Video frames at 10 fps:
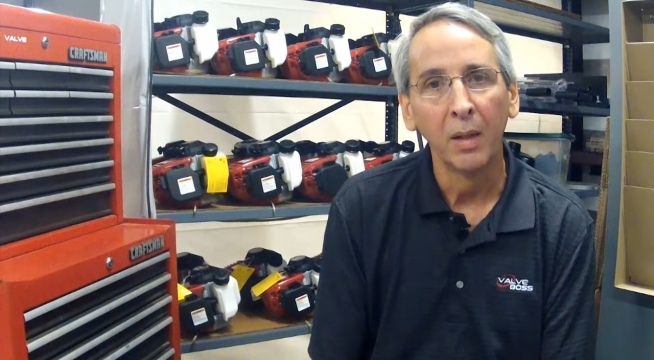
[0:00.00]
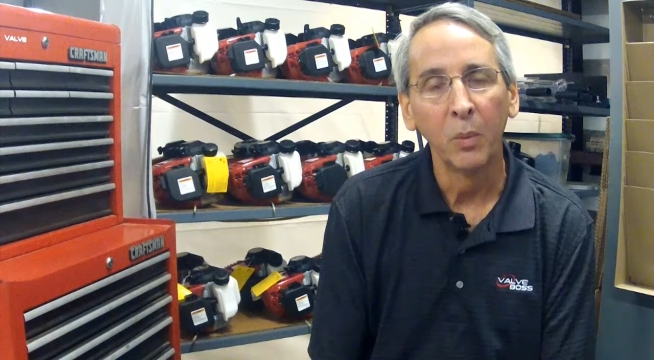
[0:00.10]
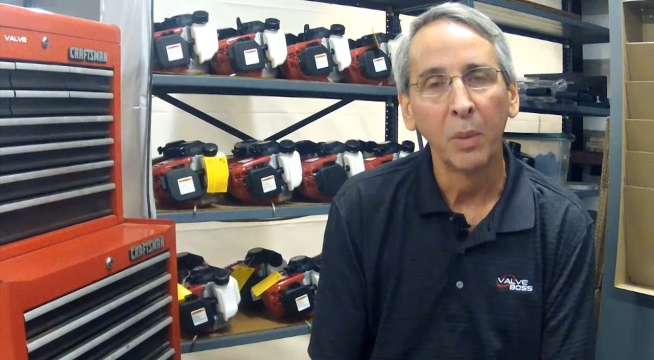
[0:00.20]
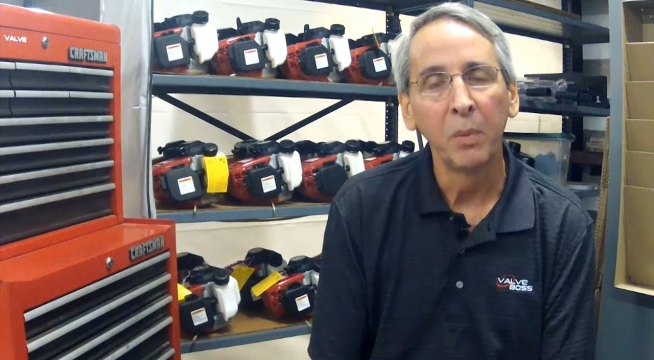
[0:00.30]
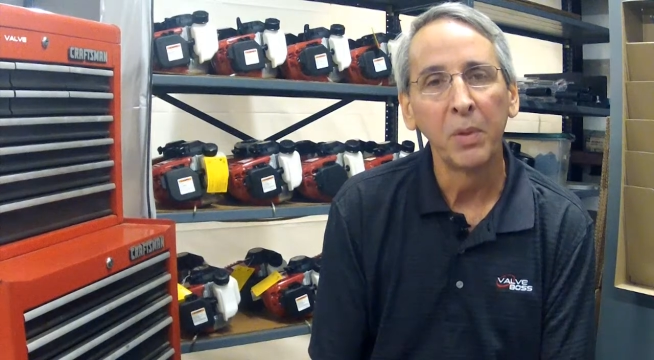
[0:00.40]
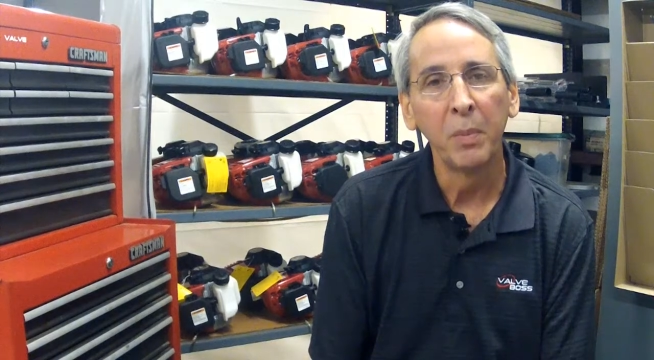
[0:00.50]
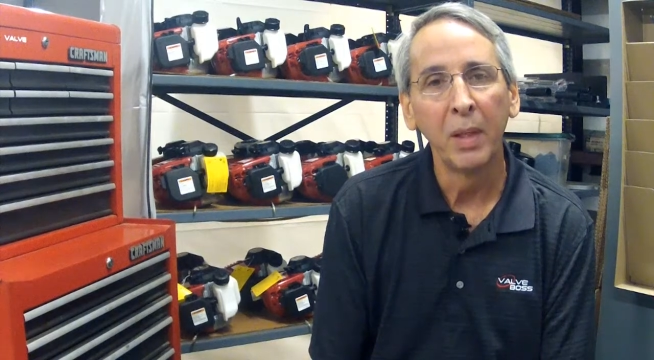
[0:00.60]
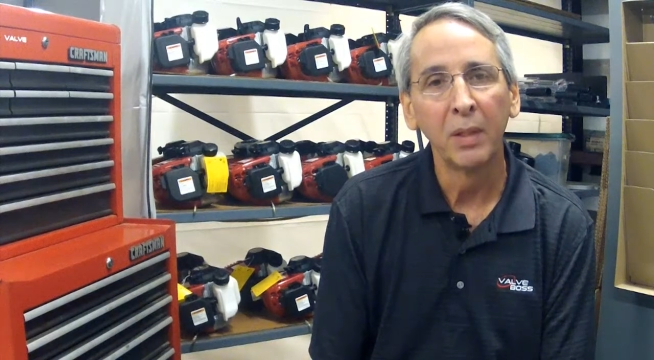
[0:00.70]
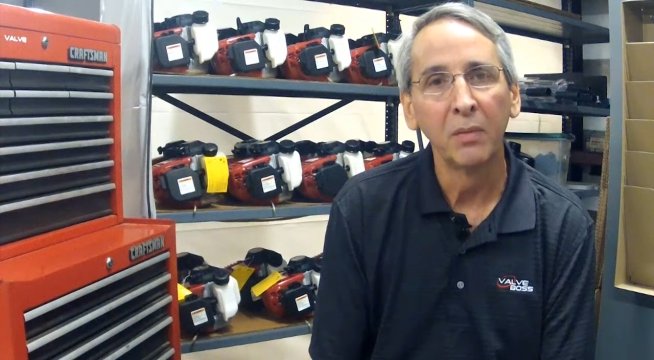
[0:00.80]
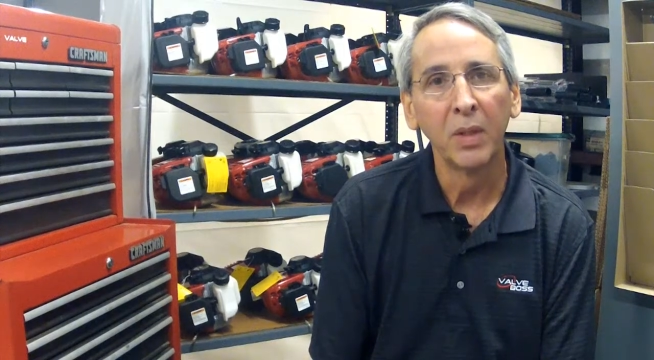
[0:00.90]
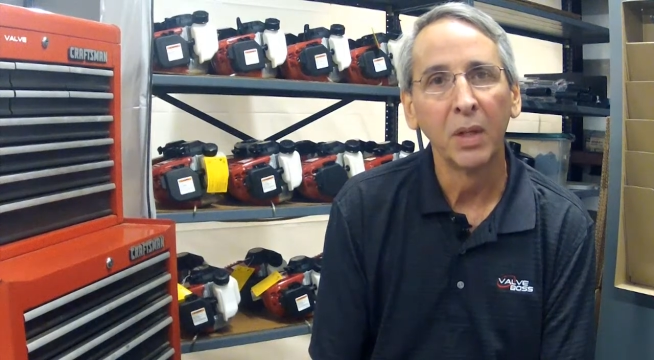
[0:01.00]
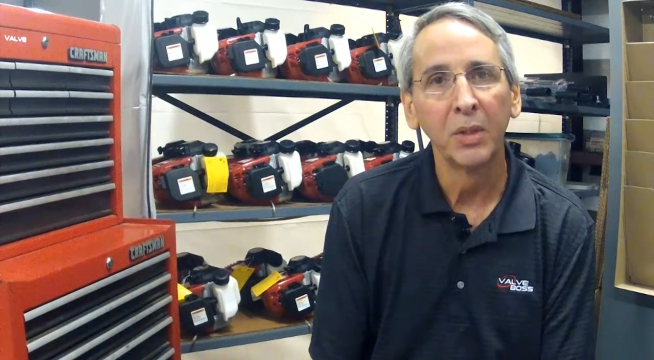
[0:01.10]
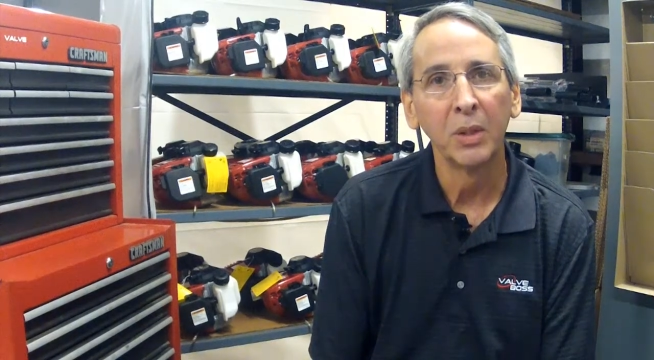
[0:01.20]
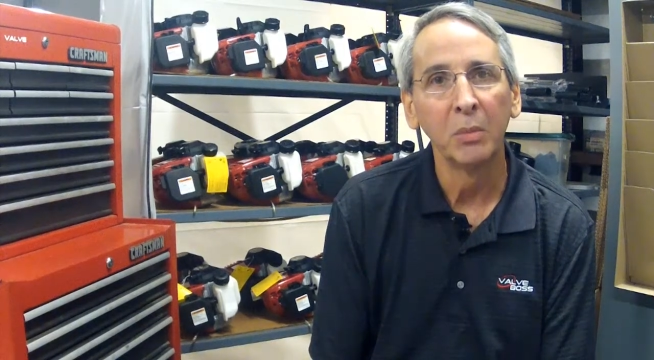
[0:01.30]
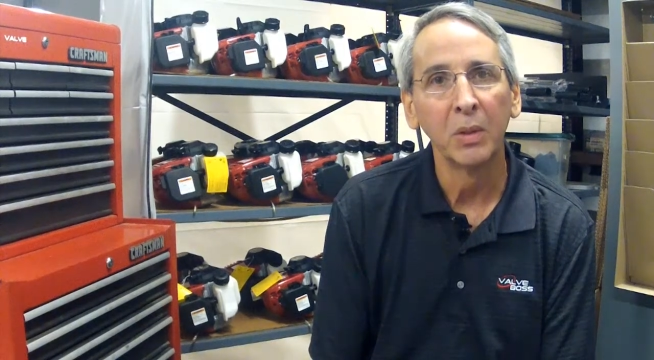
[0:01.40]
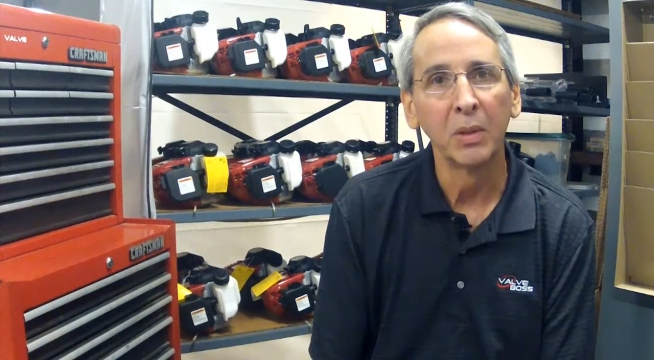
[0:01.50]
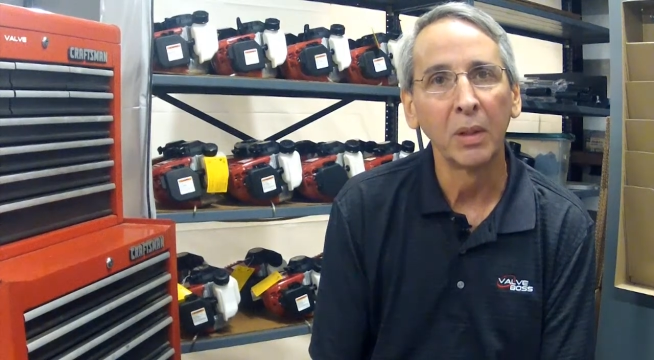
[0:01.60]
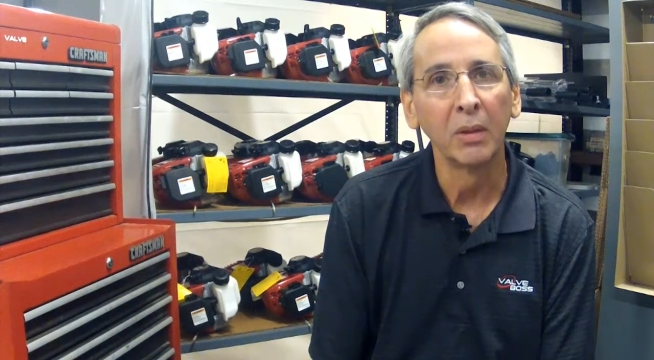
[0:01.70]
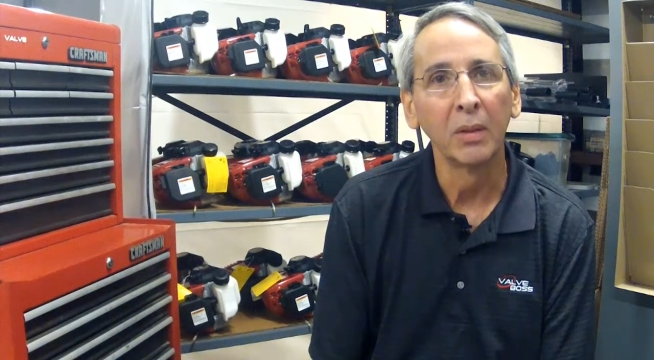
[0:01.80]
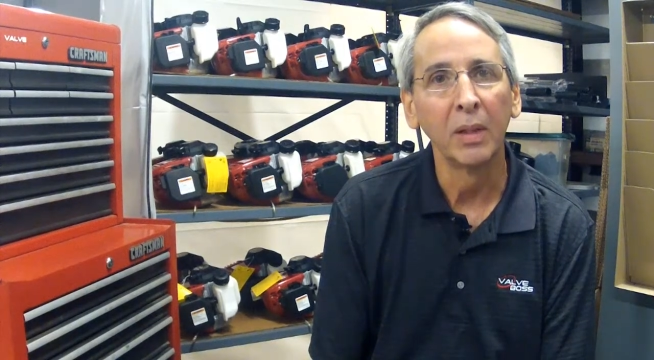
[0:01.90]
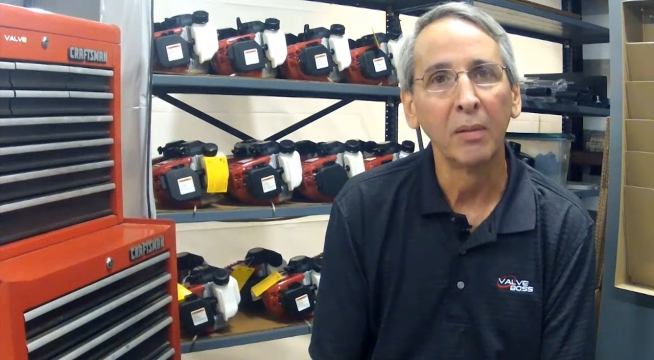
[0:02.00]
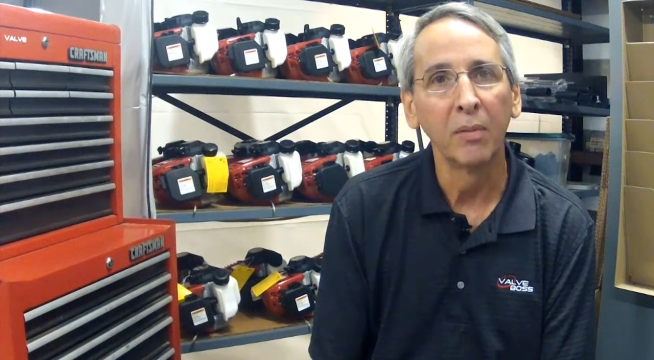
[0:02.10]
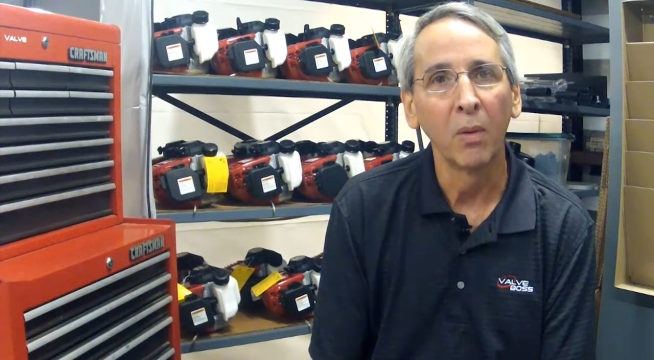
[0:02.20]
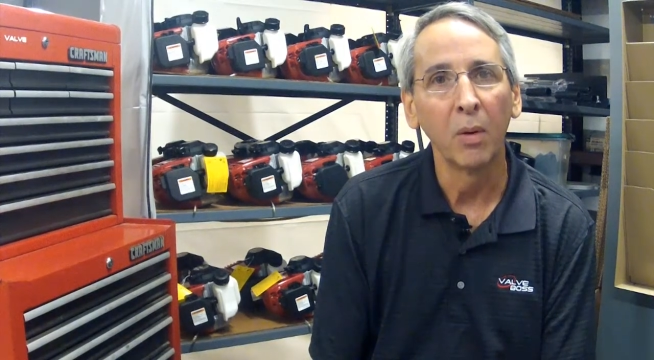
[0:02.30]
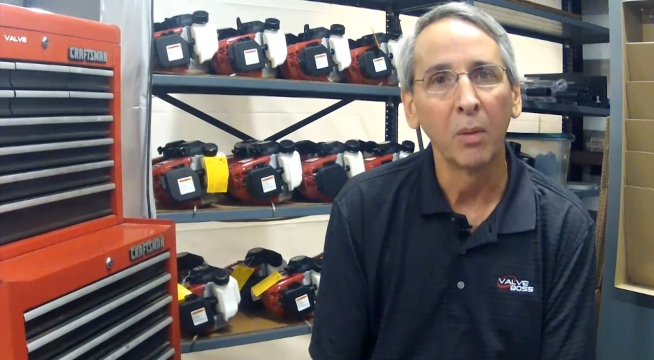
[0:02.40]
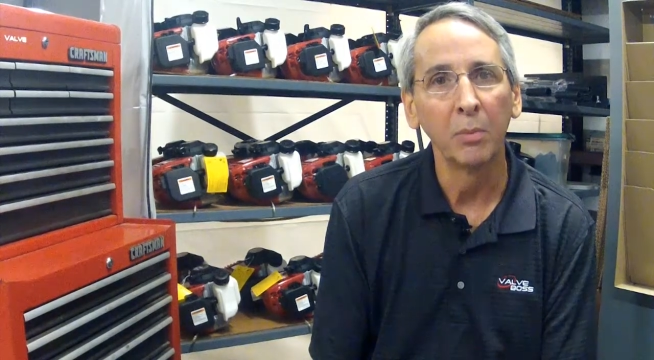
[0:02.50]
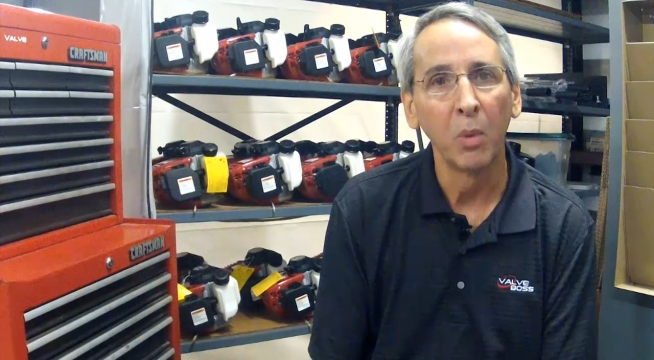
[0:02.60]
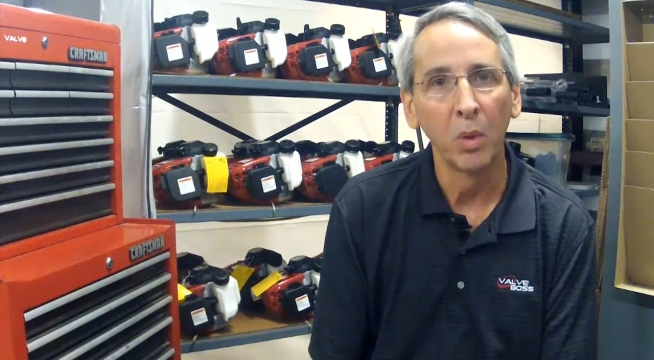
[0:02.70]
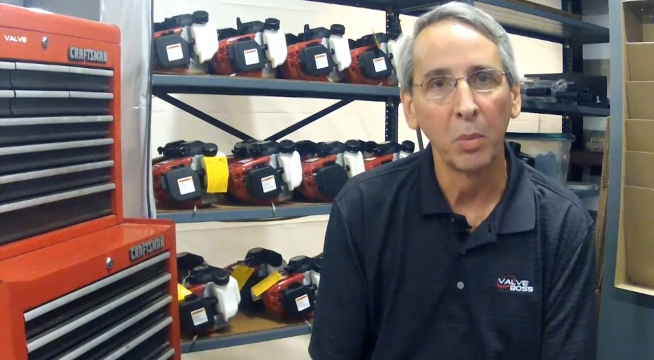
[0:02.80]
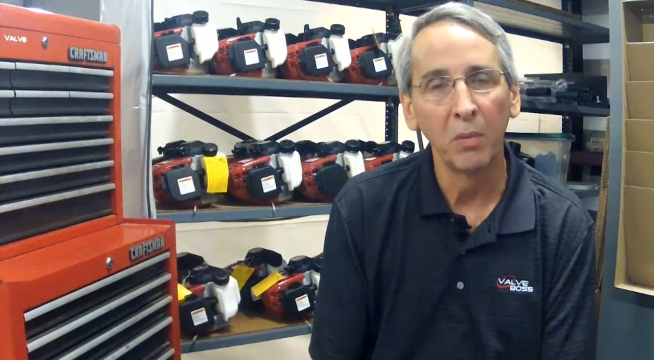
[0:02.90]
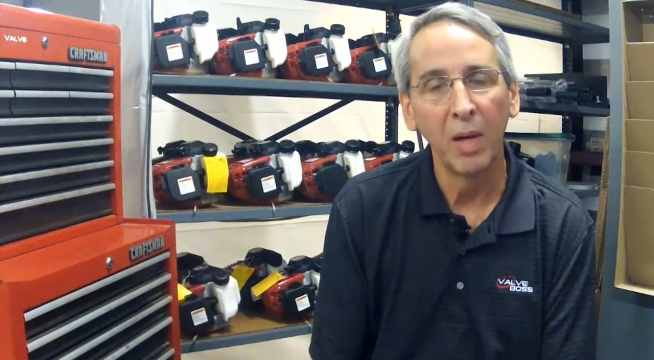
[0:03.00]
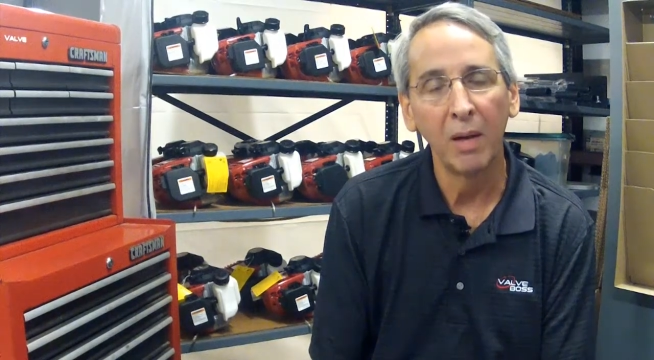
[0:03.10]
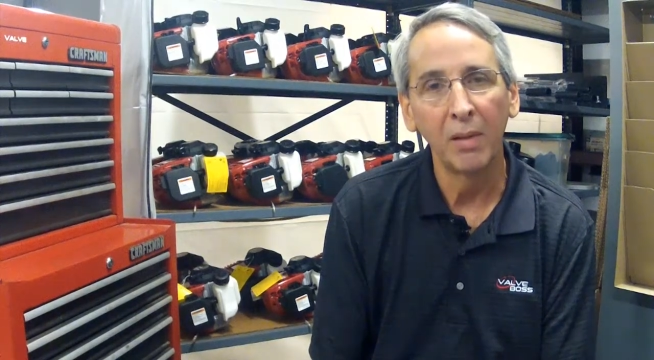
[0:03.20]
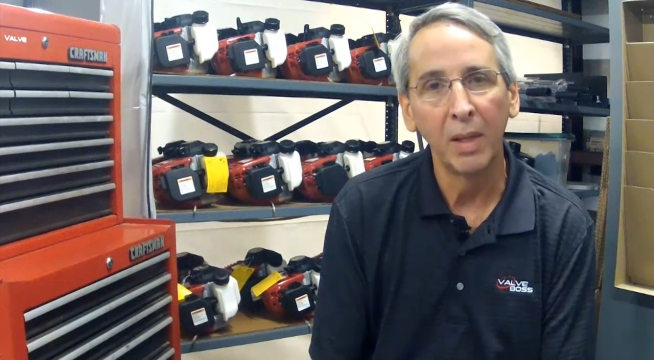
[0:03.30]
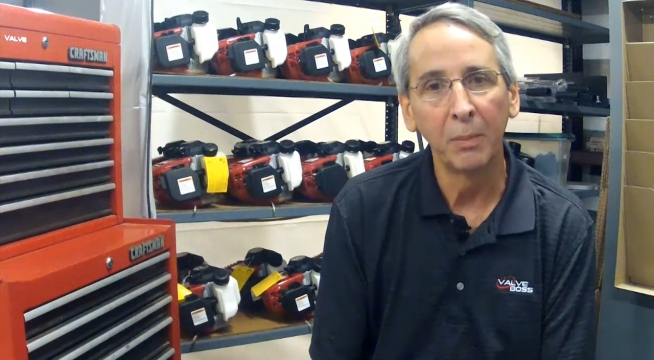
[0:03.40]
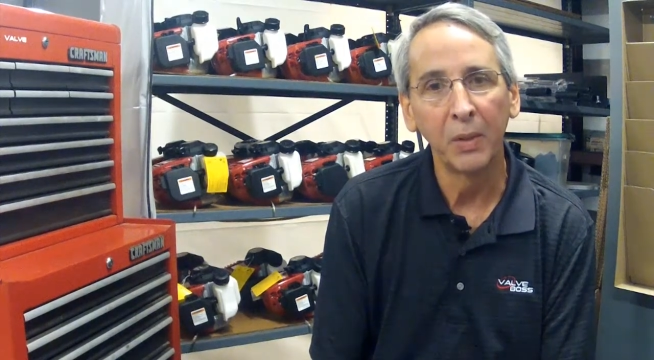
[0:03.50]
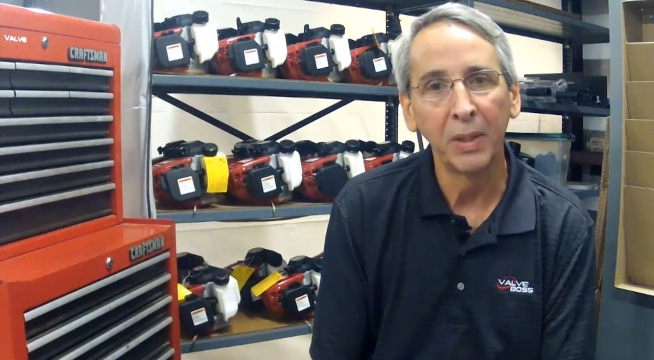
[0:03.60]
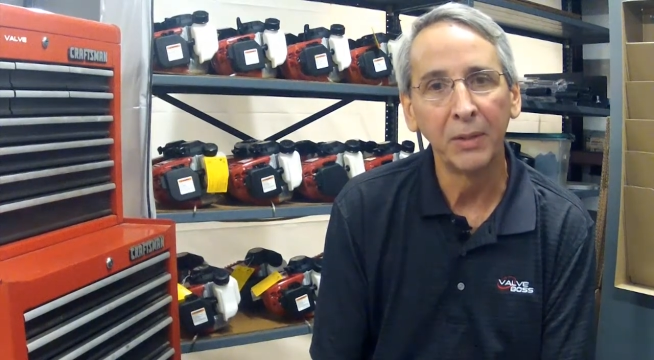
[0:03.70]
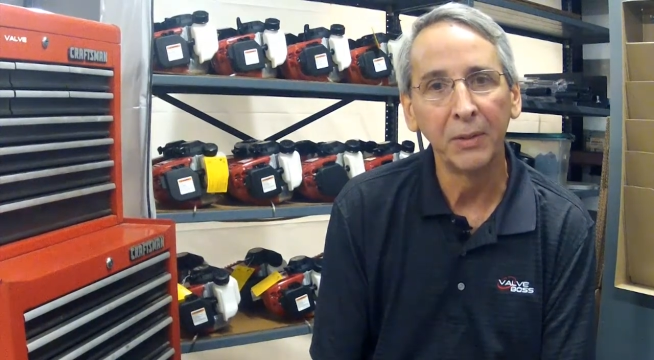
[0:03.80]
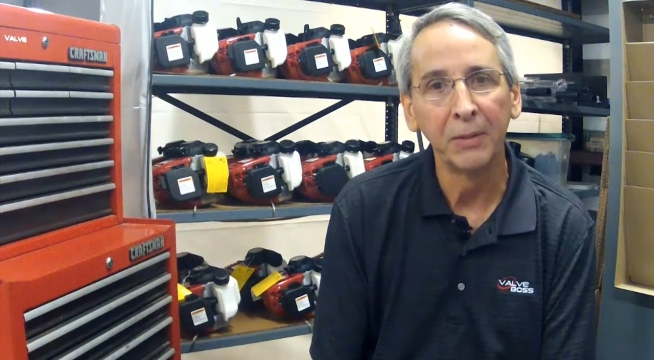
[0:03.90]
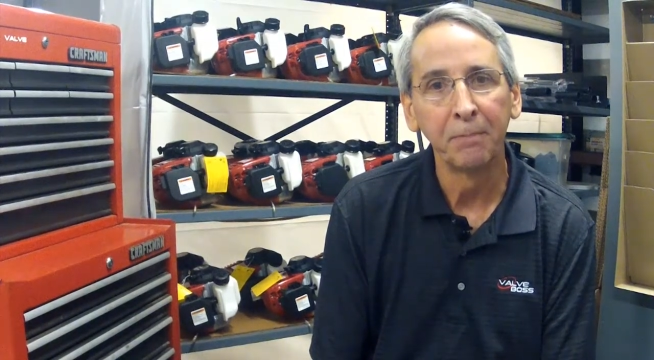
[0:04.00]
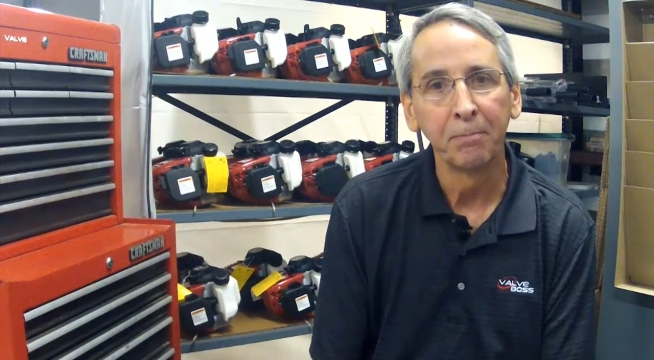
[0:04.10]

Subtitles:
When a prospective customer is looking for portable valve operators,